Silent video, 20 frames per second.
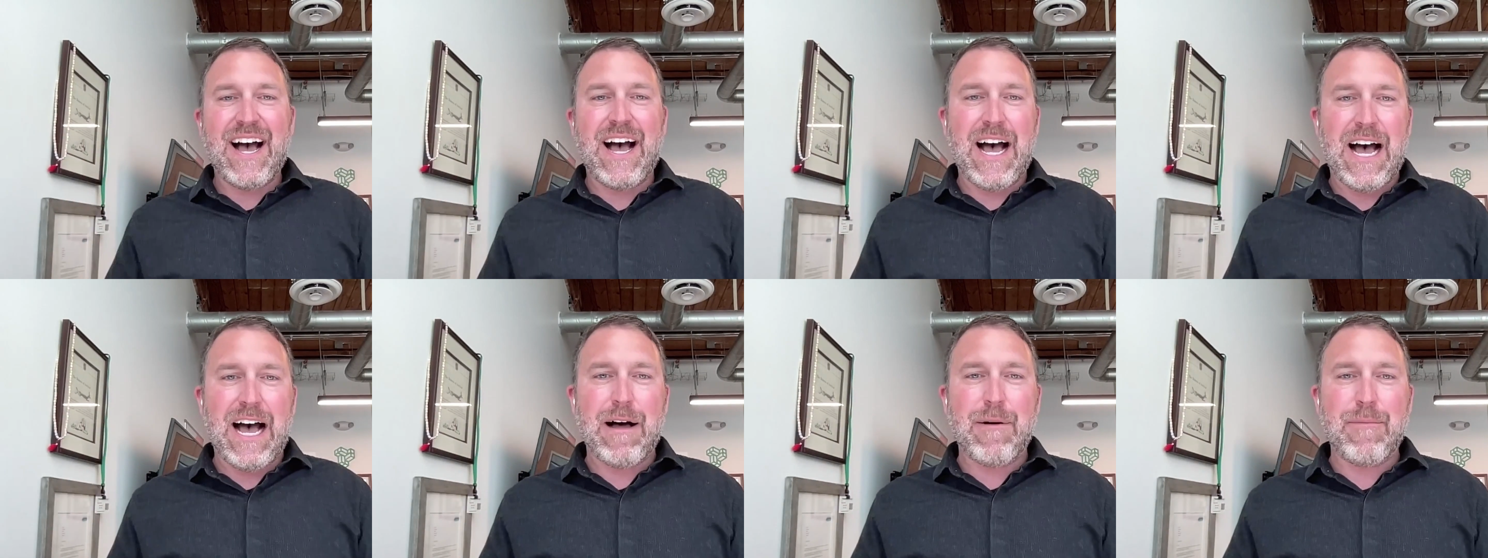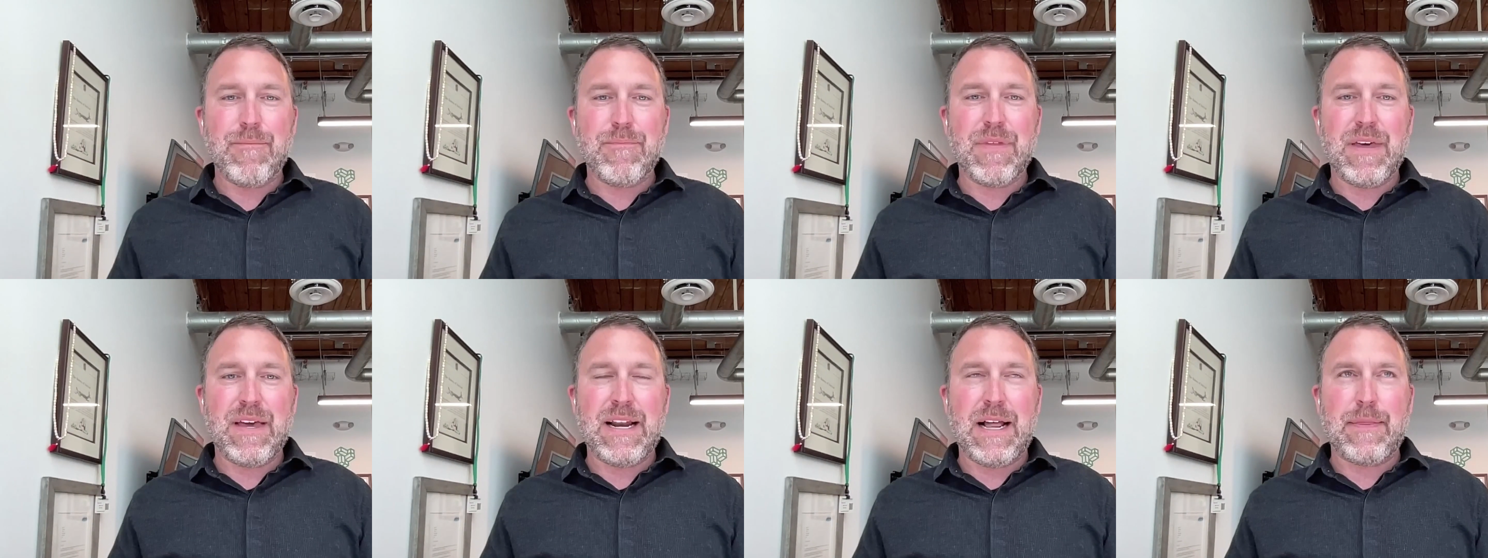
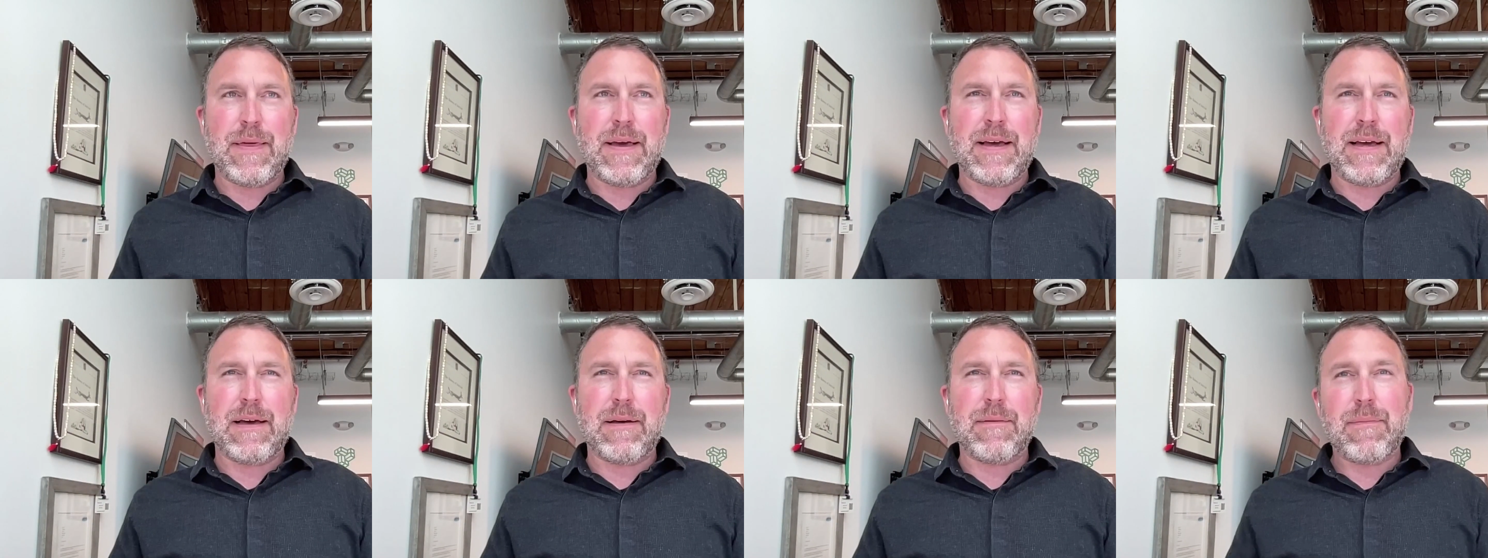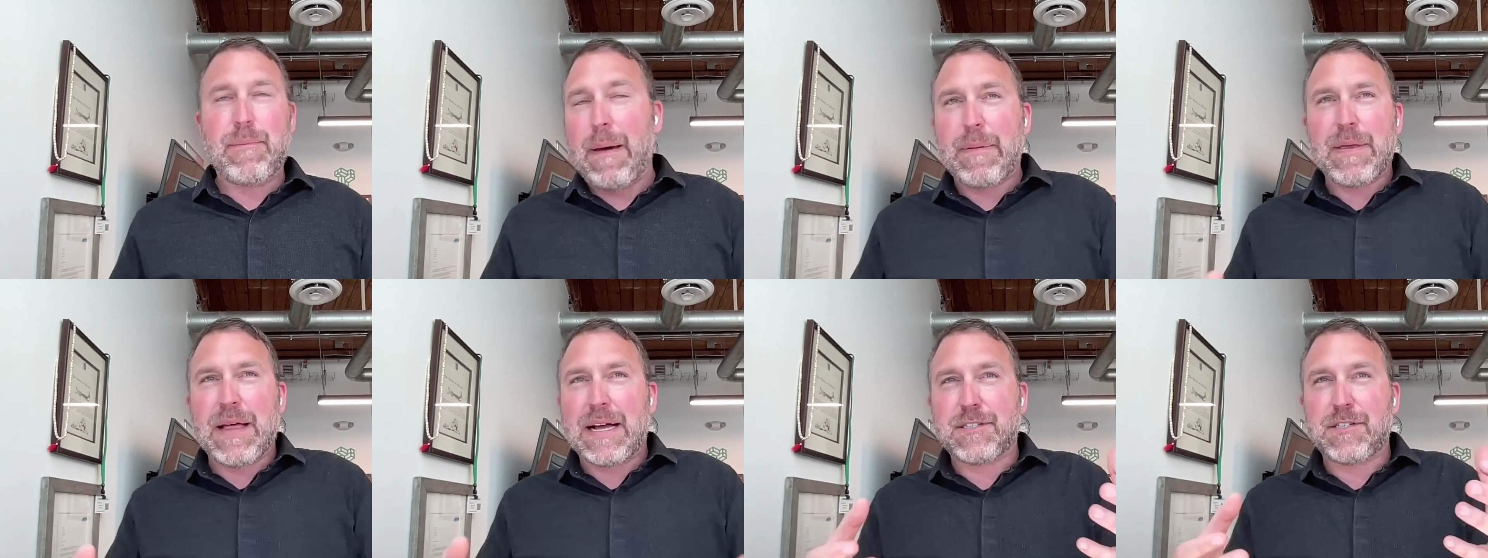And I think
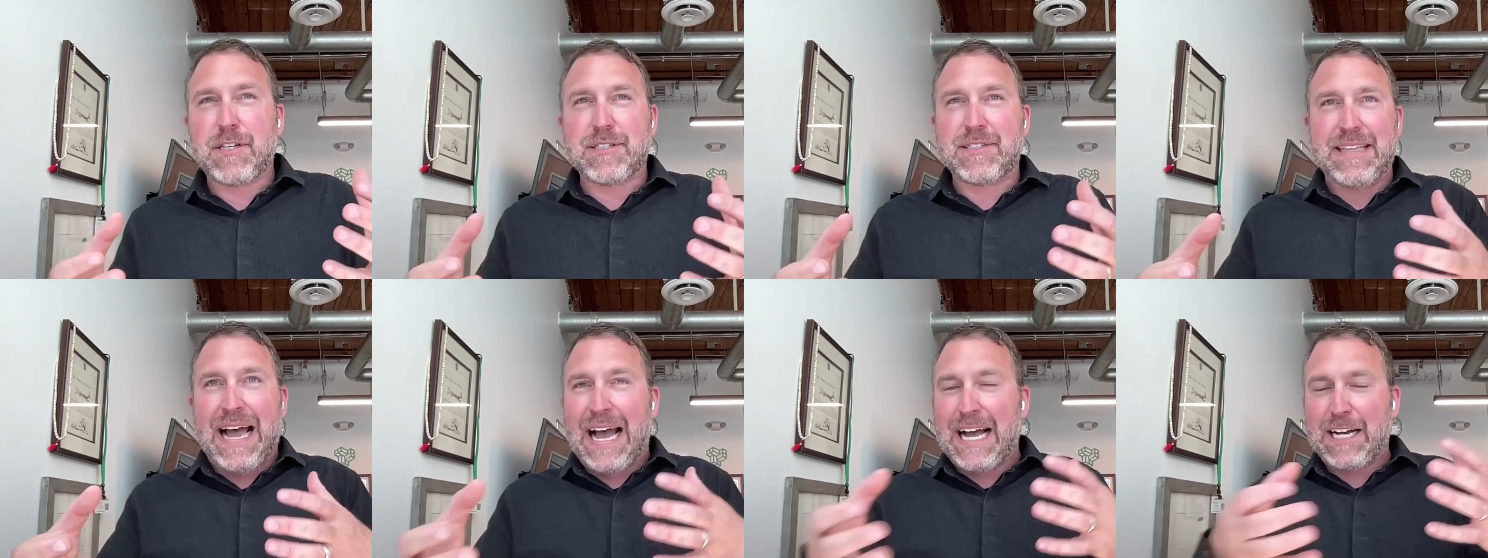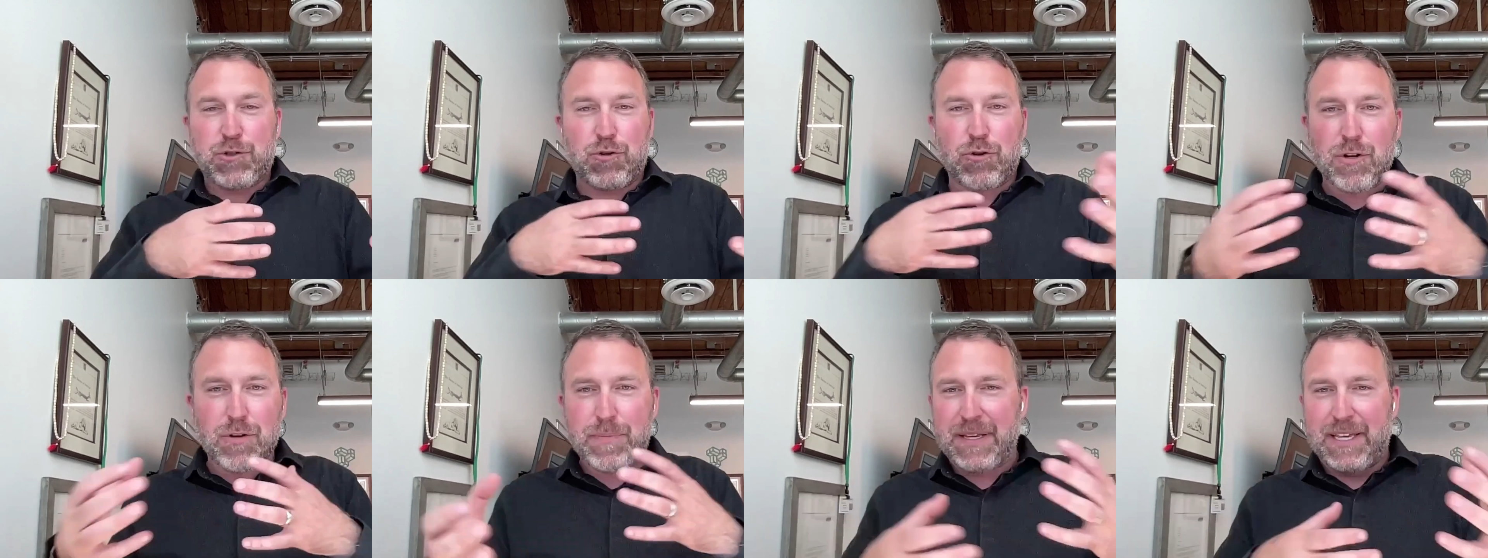maybe that's just
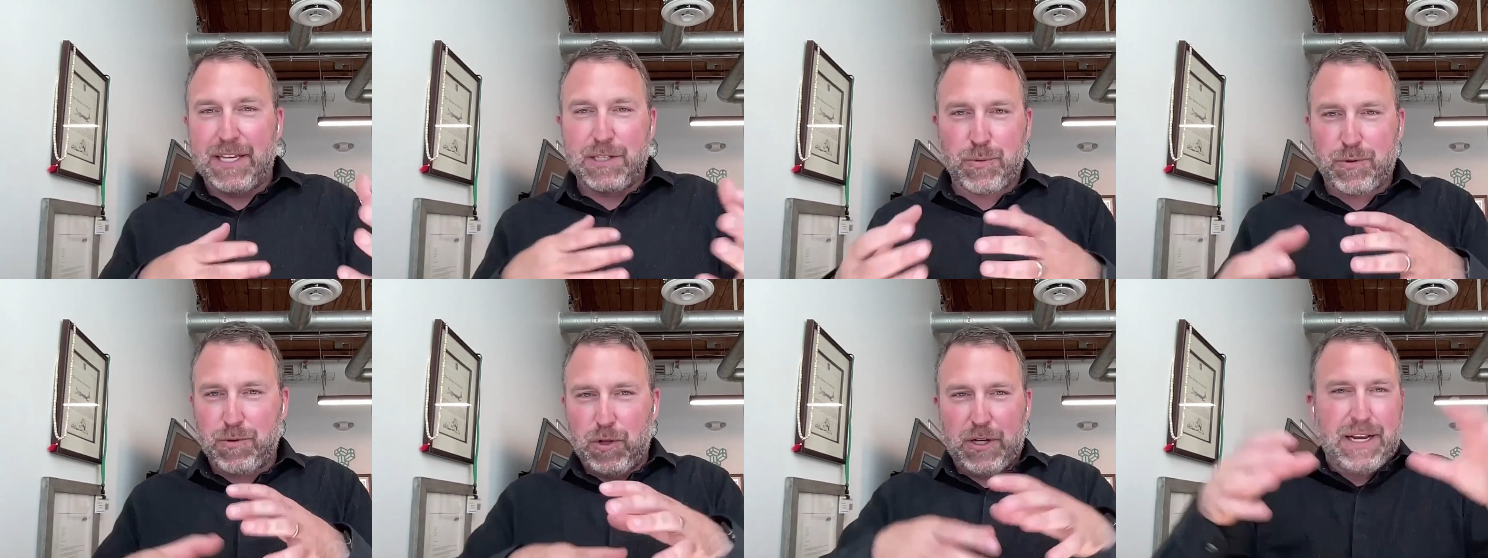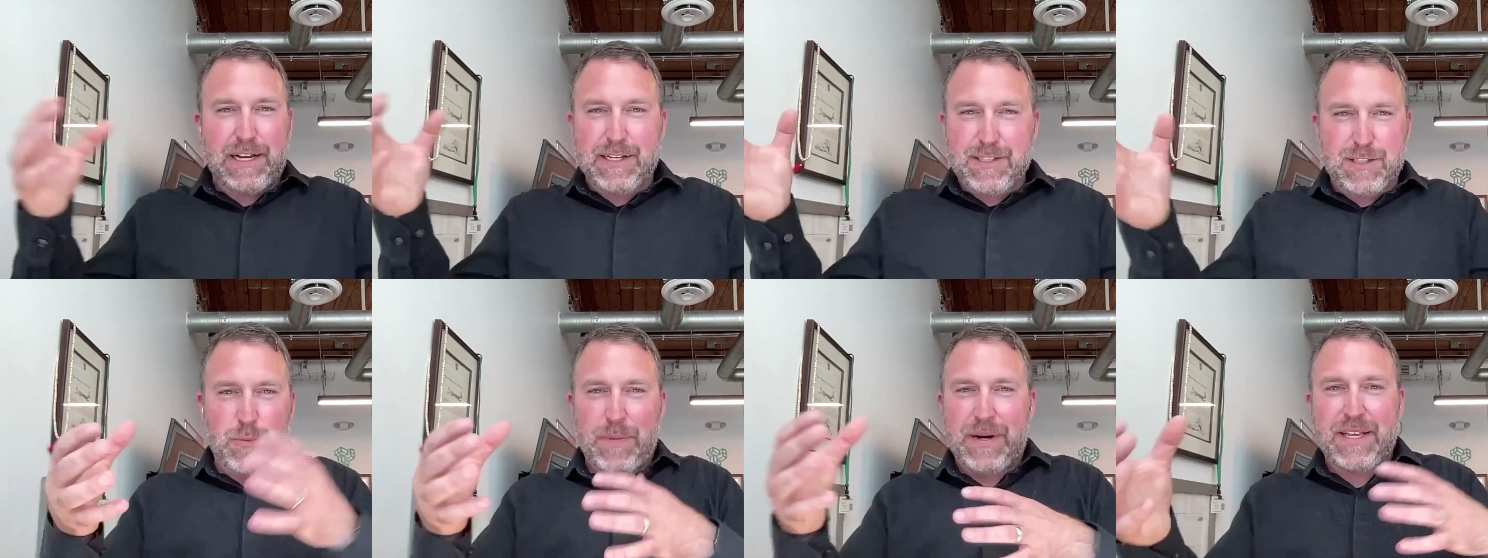natural because we're
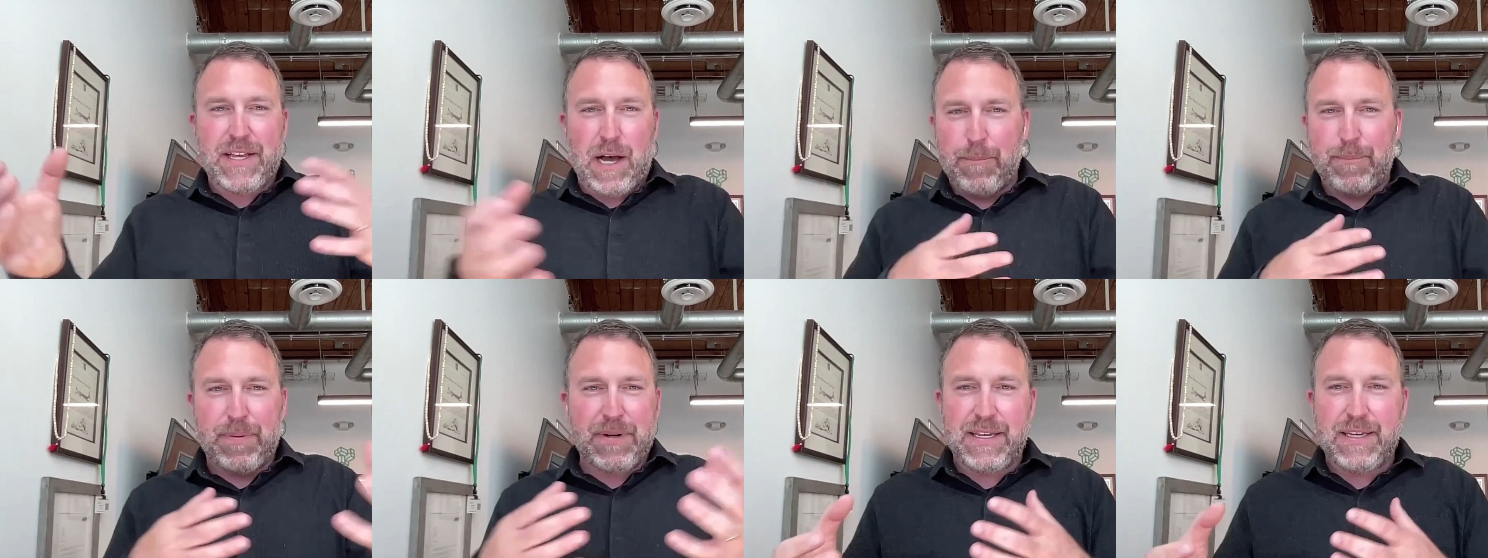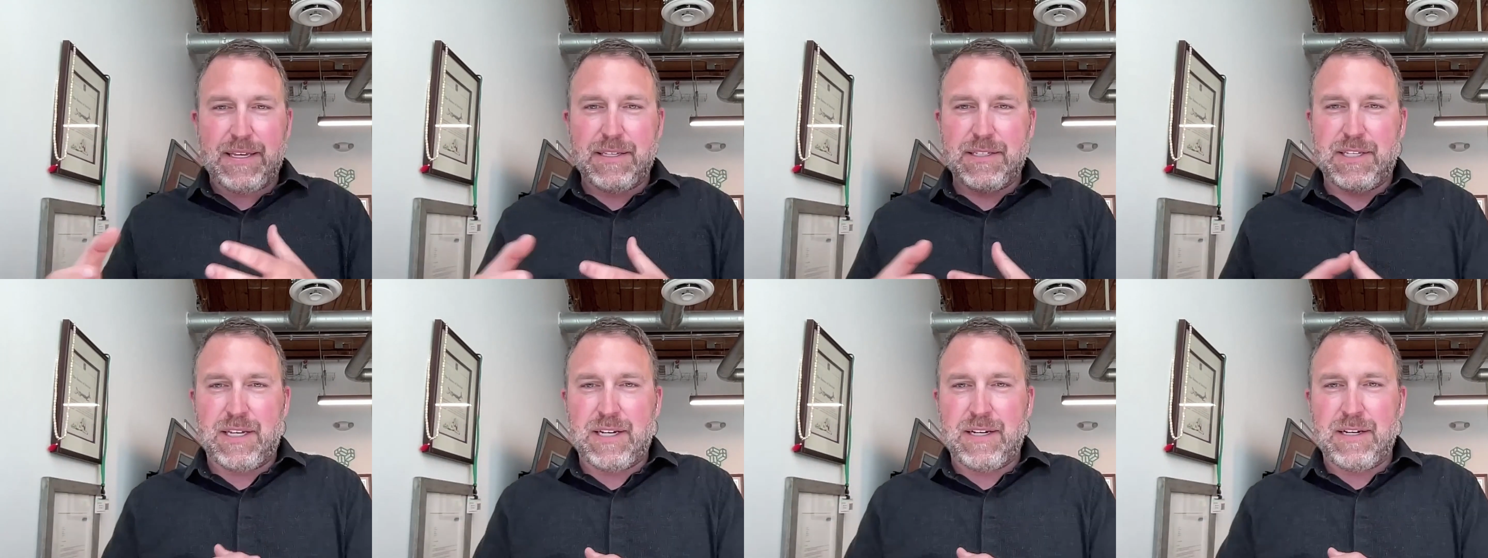looking at so many
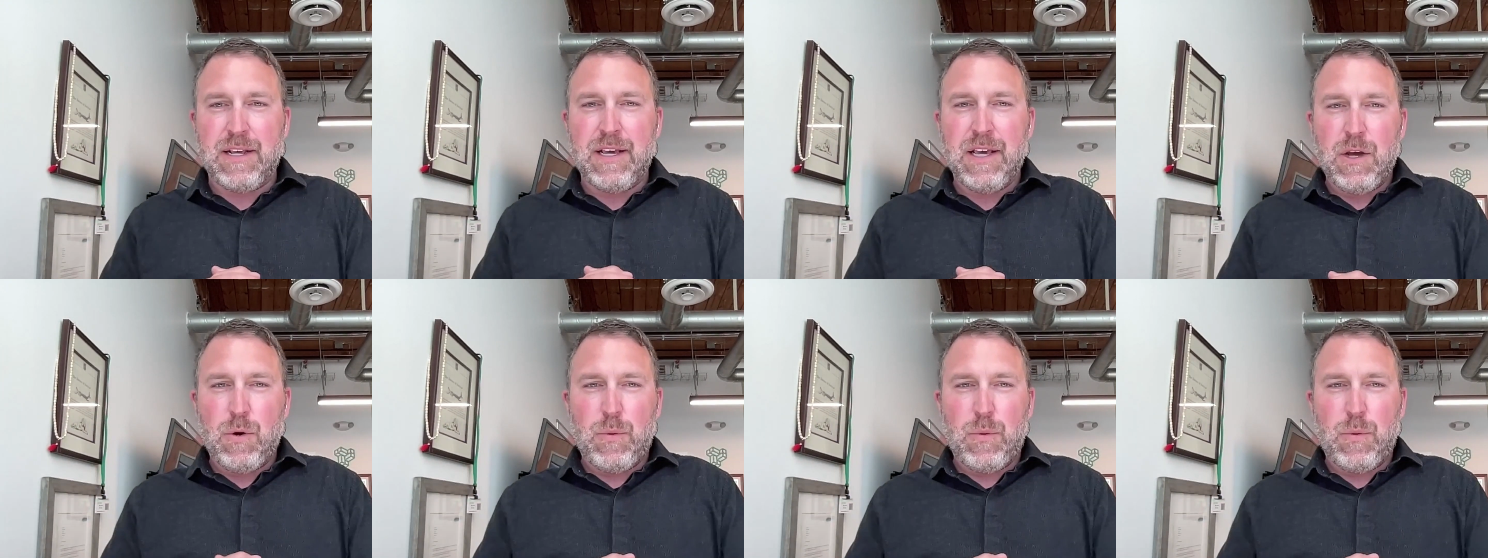companies and